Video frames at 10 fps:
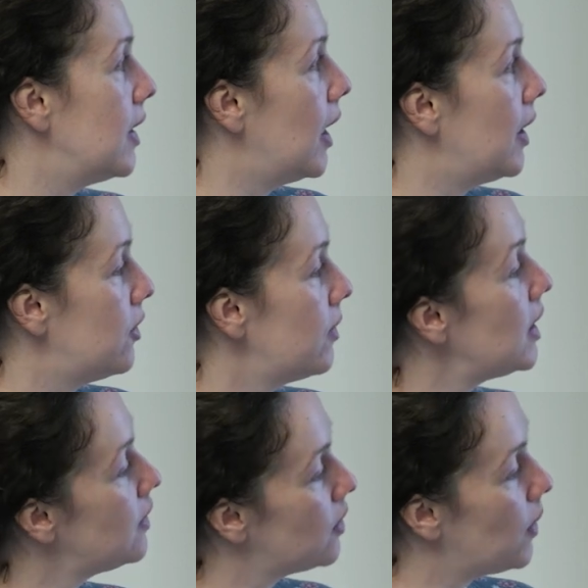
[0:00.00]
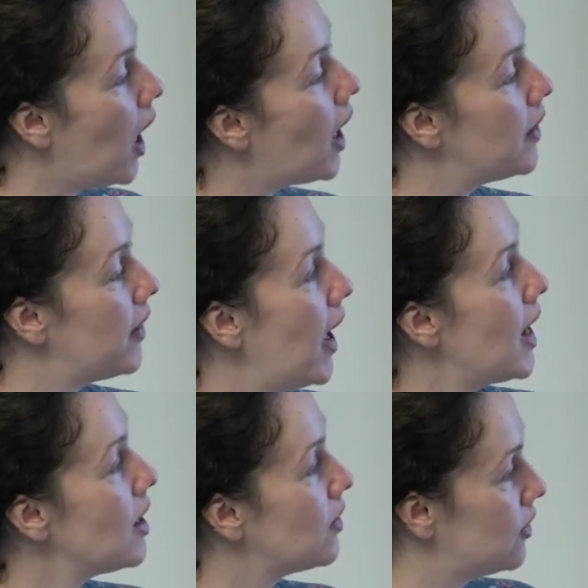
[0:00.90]
in line 3, so high in the
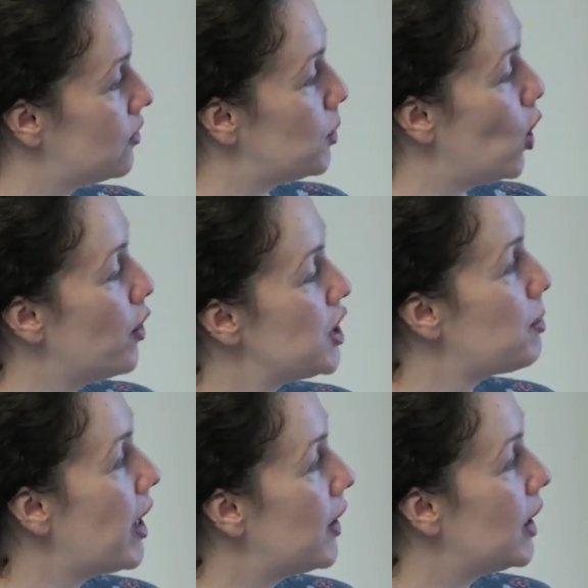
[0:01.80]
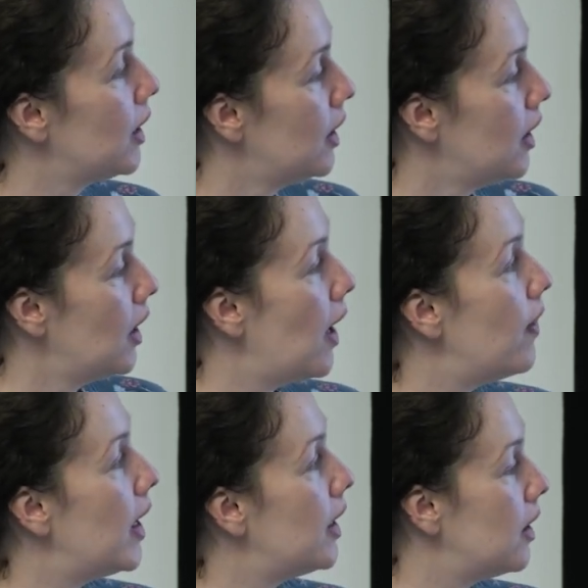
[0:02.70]
A because it's from the orange parent,
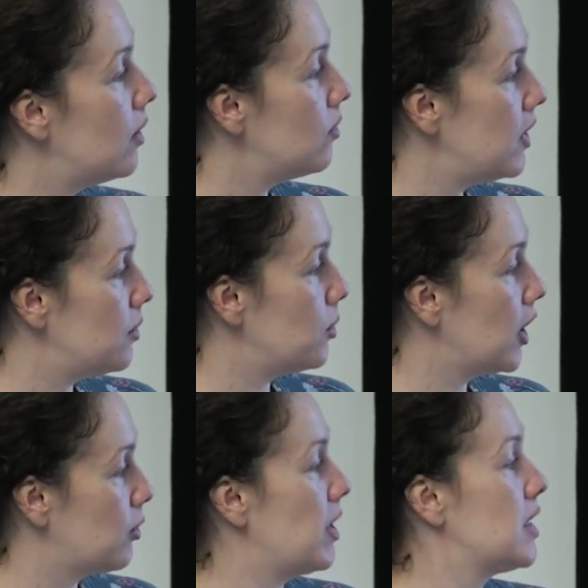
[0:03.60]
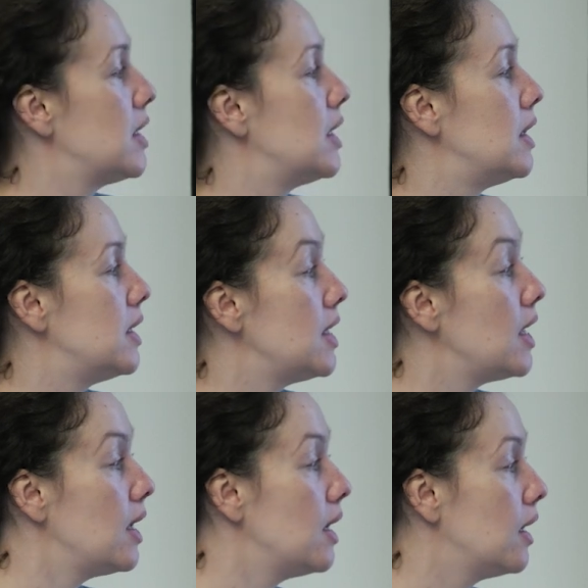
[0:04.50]
and then reasonable expression in the
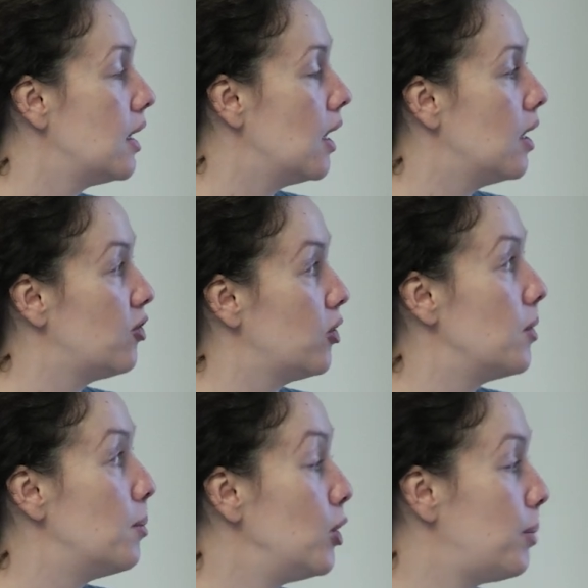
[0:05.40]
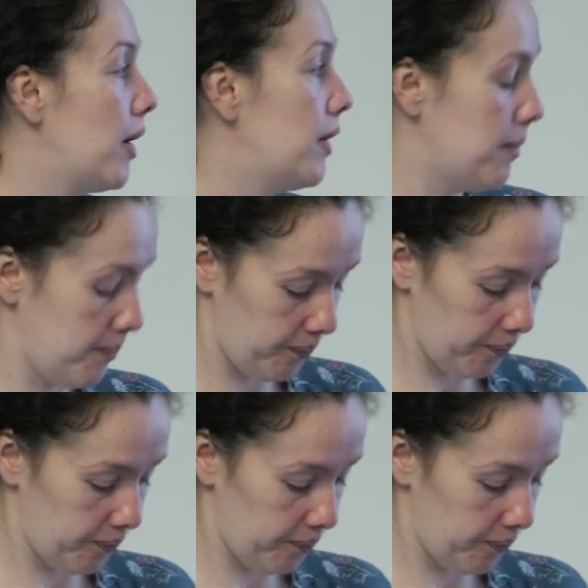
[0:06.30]
D from the blue parent.